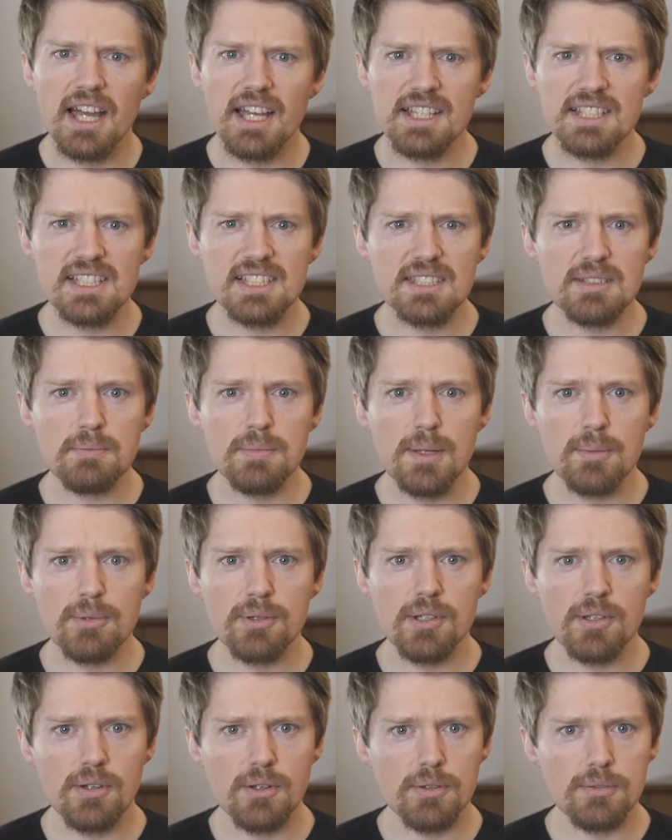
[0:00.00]
And then some
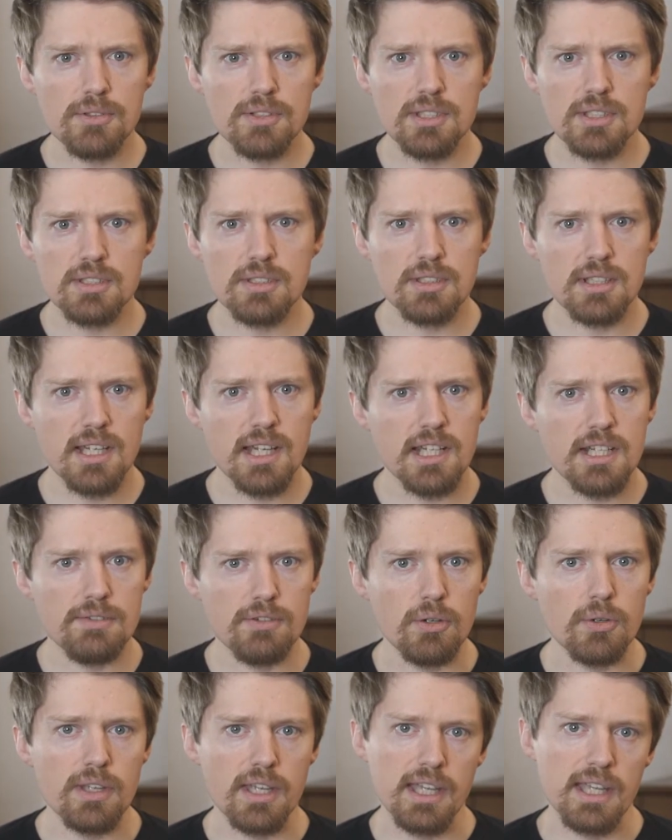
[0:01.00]
people are just kind of
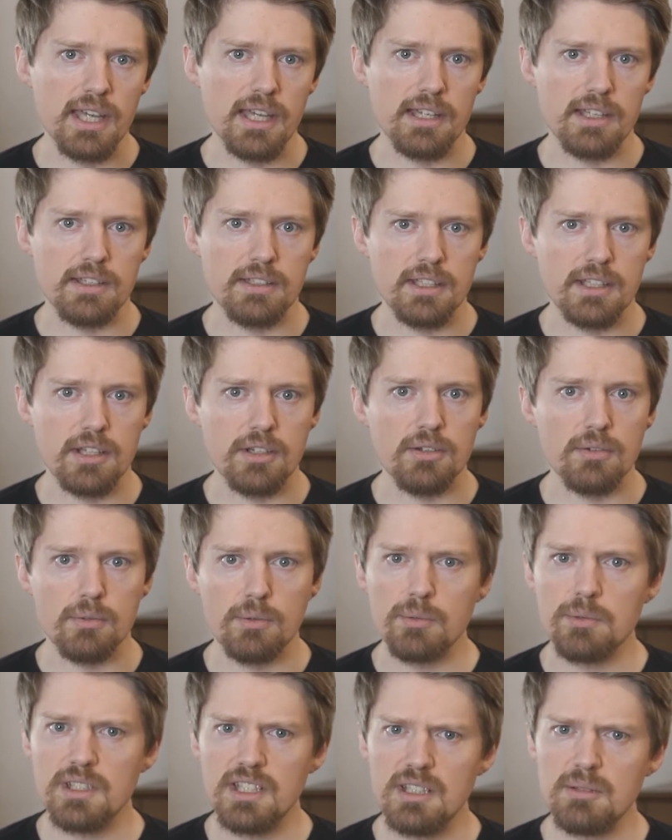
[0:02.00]
okay at it, and they go,
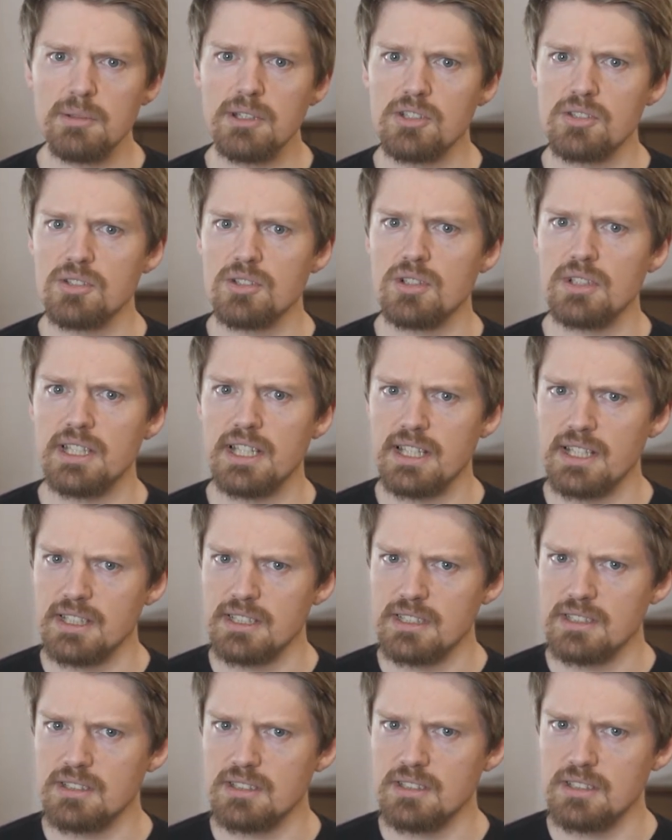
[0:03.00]
well, we need to make sure all that
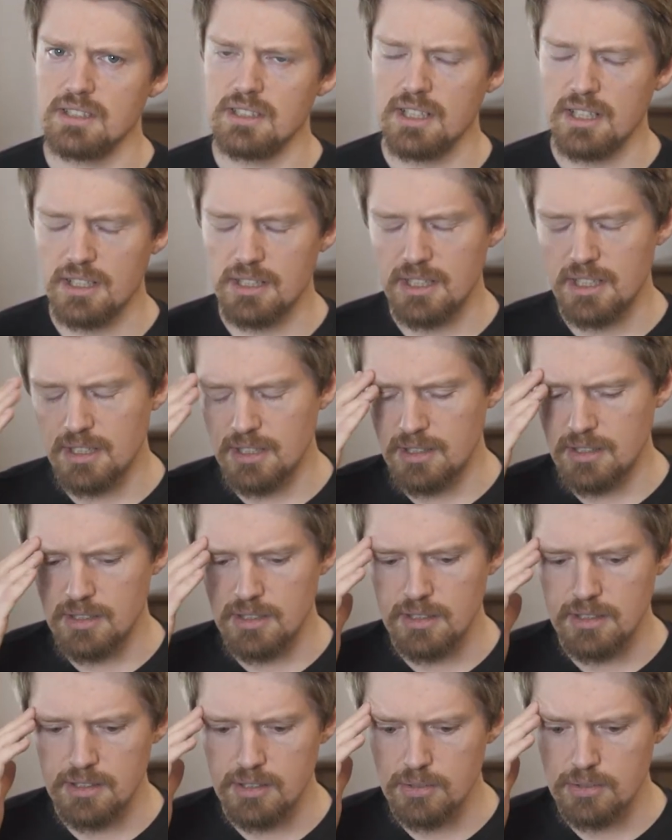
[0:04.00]
gets done, and
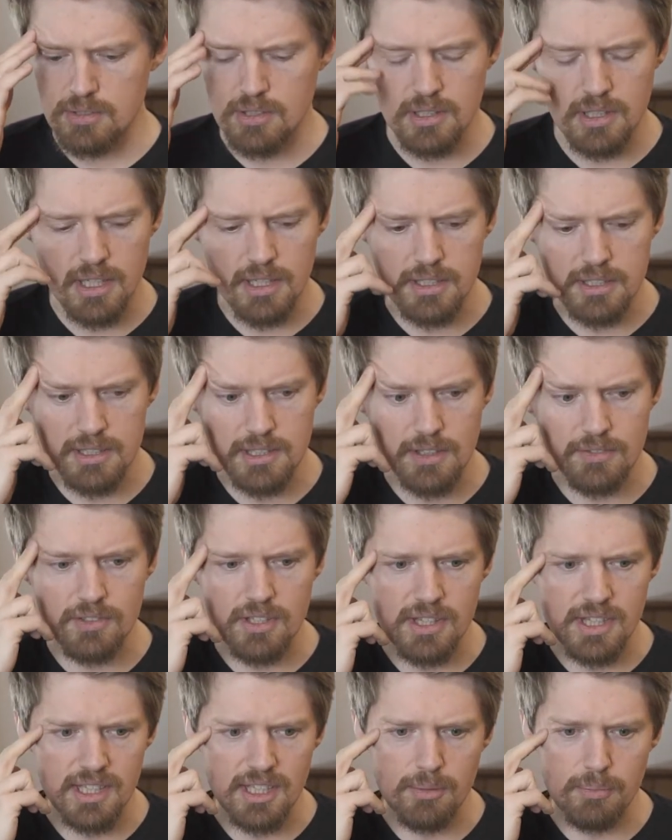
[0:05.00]
there's a lot of stuff to
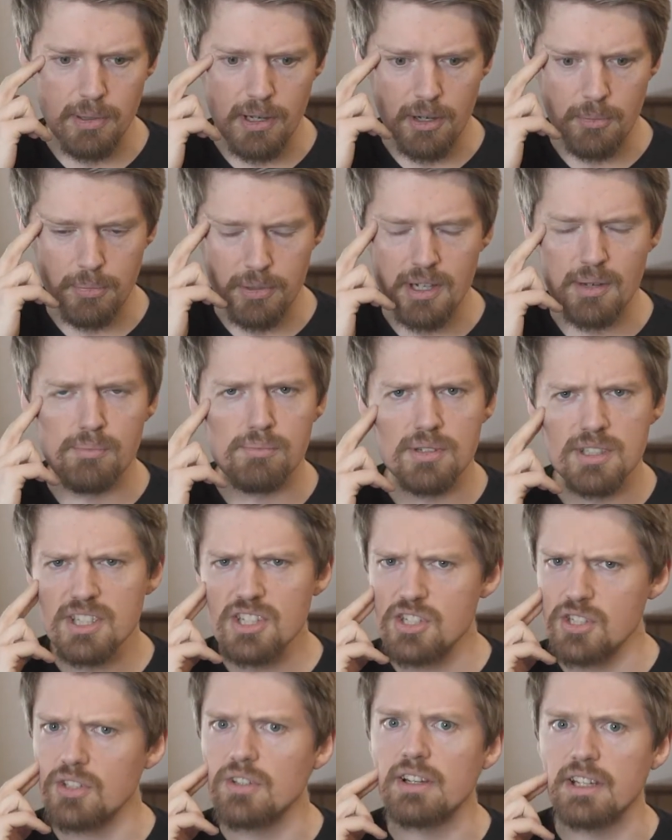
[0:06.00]
think about, but I'm pretty
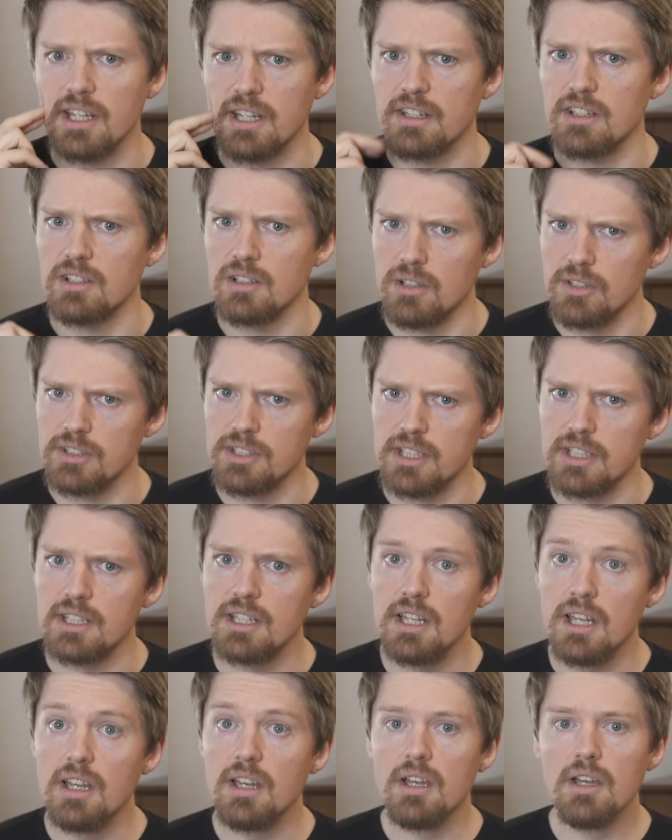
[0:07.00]
sure I got it all done.
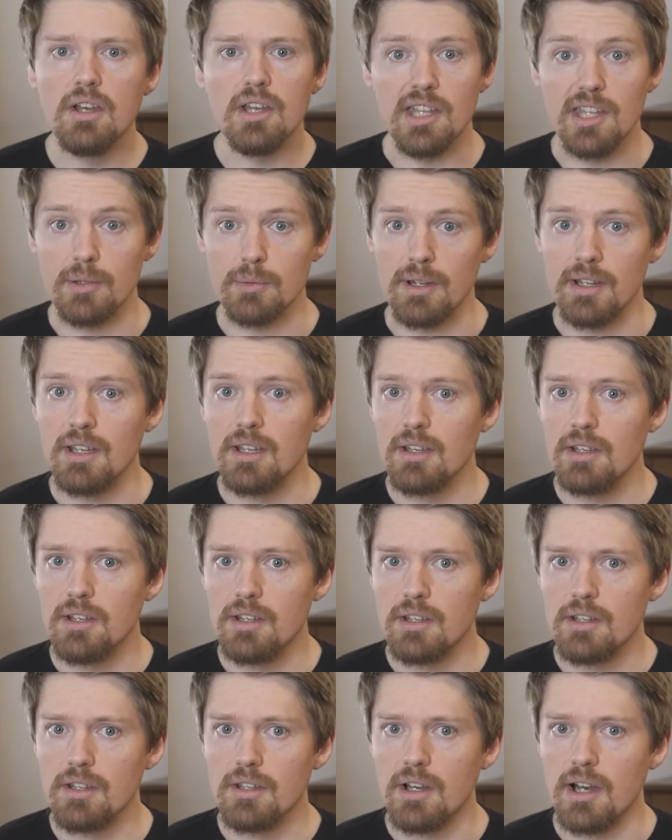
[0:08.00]
Anyway,
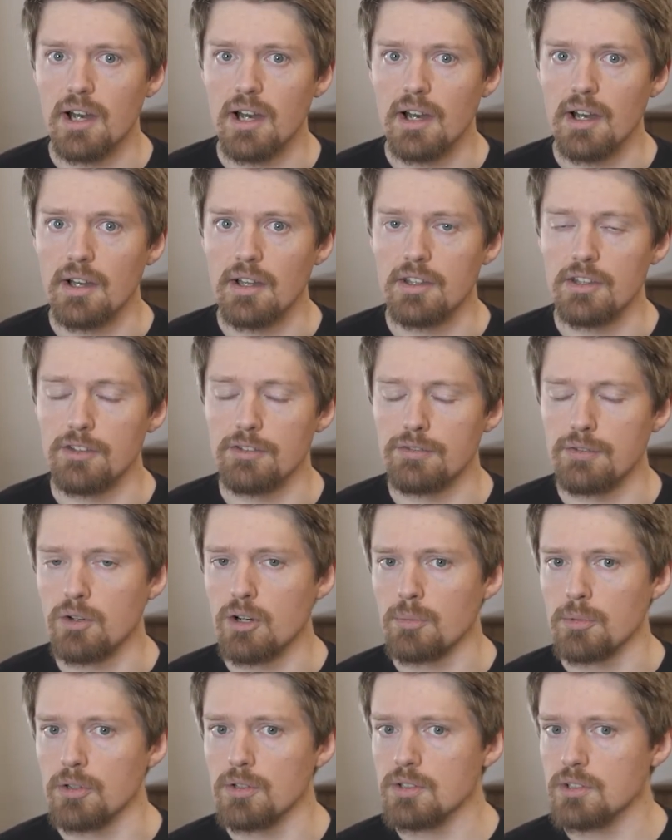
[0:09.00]
the
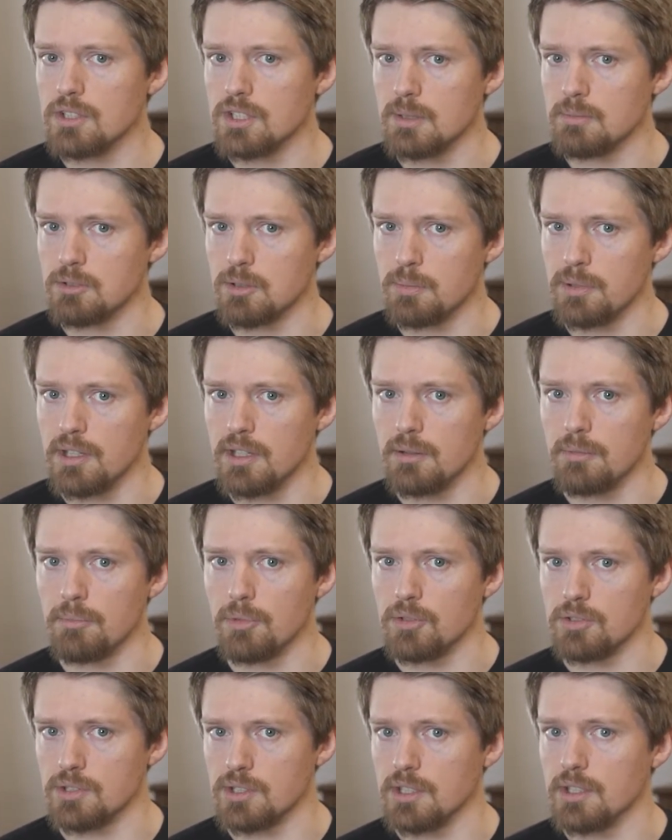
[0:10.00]
former seems to be
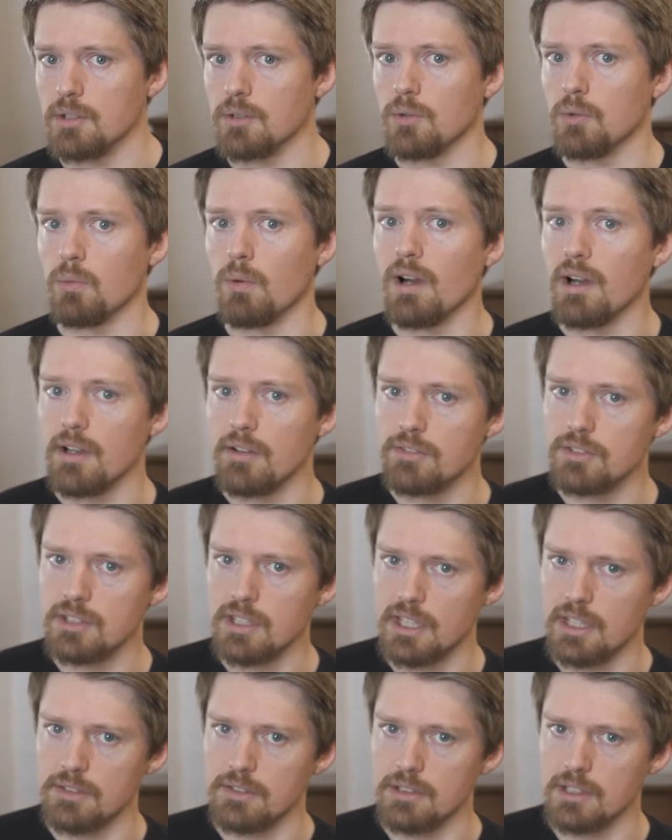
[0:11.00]
mostly wives,
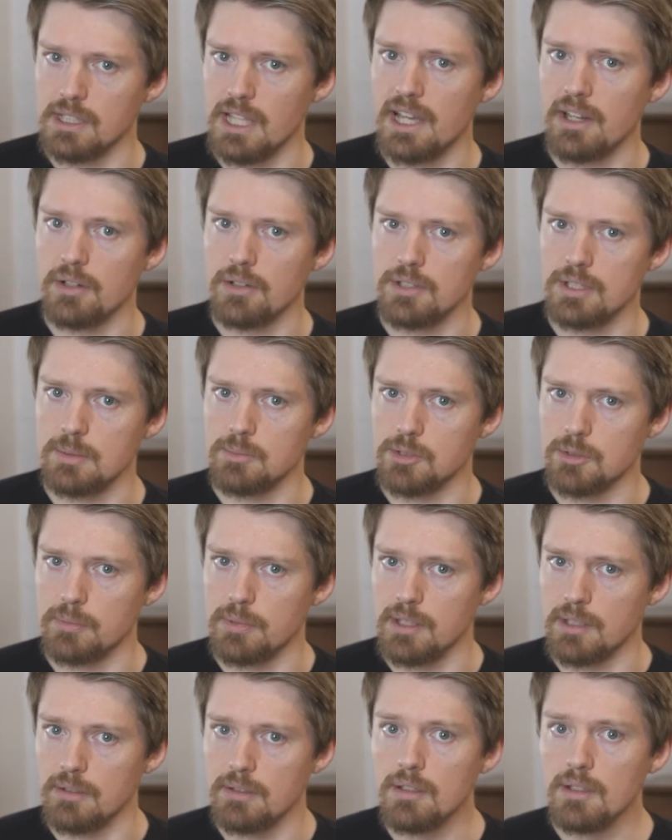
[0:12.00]
and the latter seems to
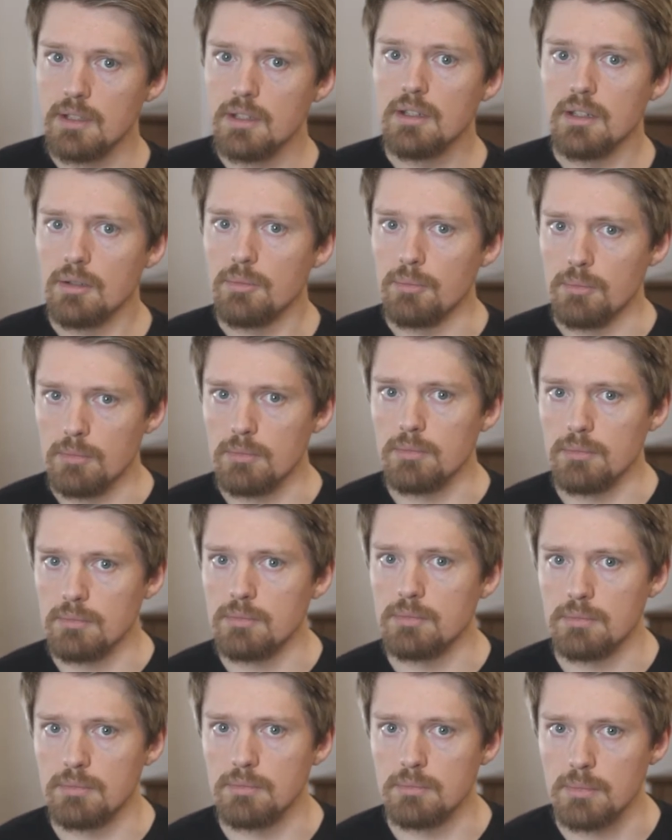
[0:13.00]
be
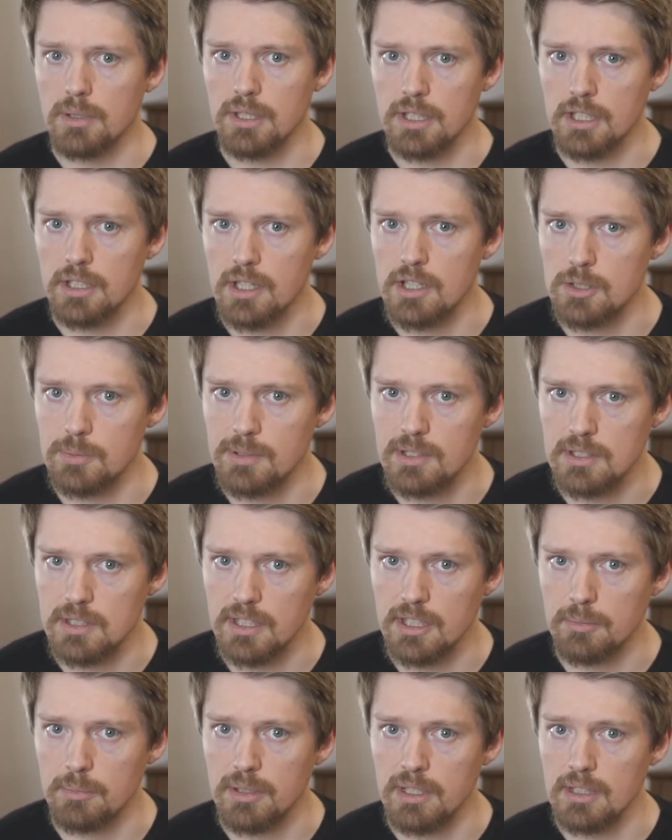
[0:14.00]
men and husbands
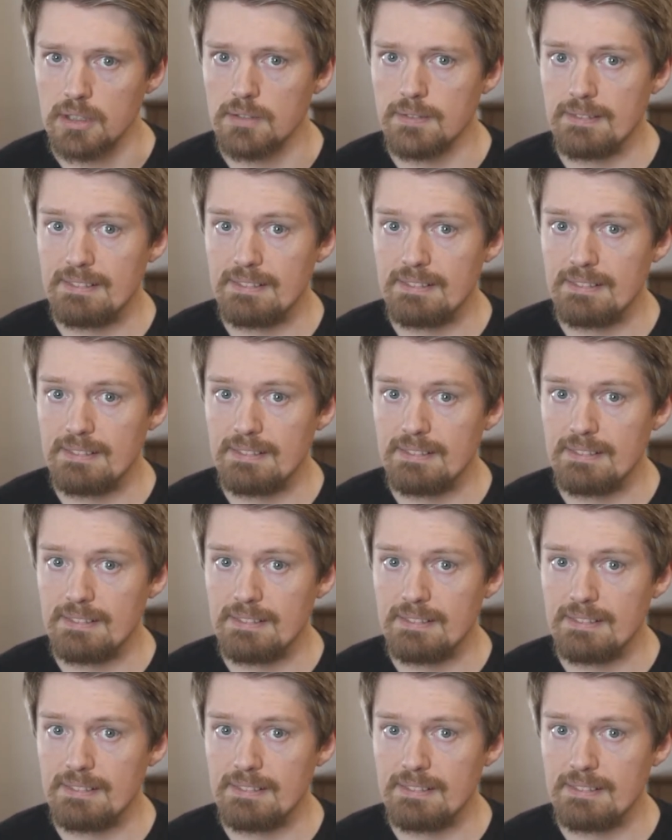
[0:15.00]
like me.